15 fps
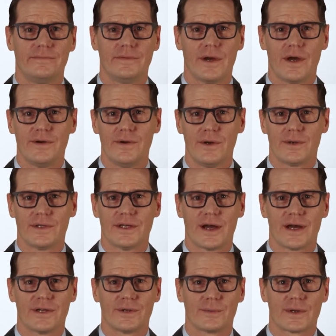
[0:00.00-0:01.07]
Although
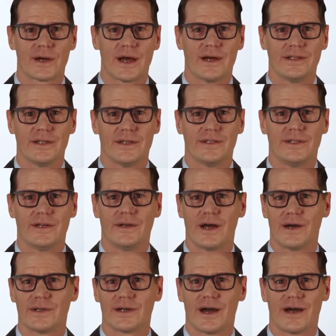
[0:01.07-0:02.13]
intangible assets are
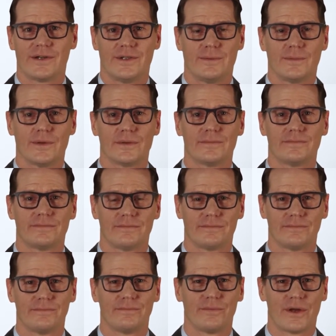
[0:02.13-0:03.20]
not tangible,
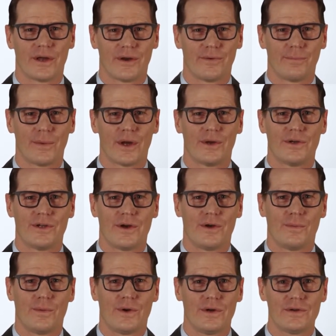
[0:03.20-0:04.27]
they have a monetary
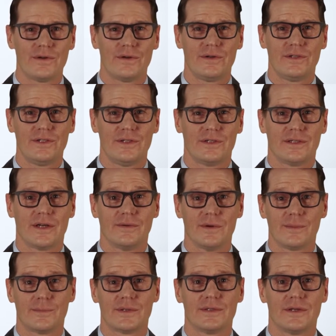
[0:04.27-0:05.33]
worth since they
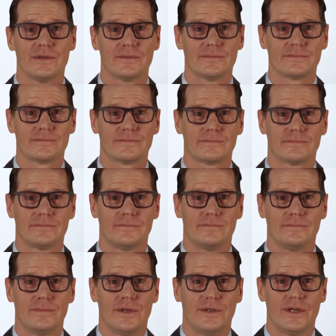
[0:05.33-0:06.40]
represent
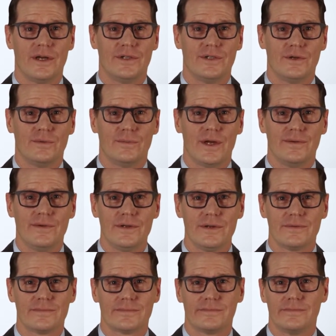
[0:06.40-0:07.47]
potential
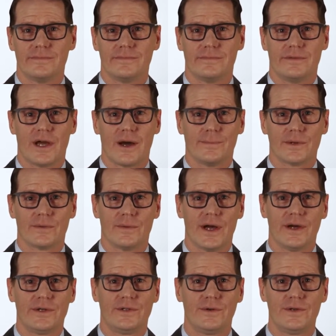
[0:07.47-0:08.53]
revenue.
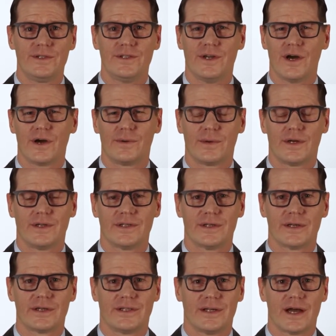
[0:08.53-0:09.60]
Copyright to a song is an
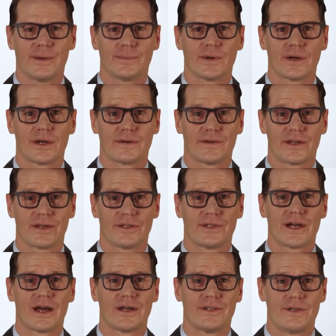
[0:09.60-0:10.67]
example of an
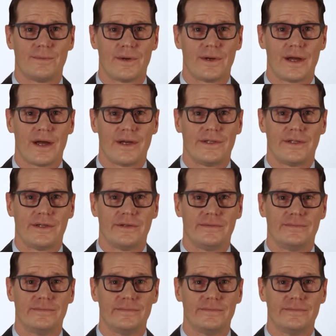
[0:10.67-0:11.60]
intangible asset.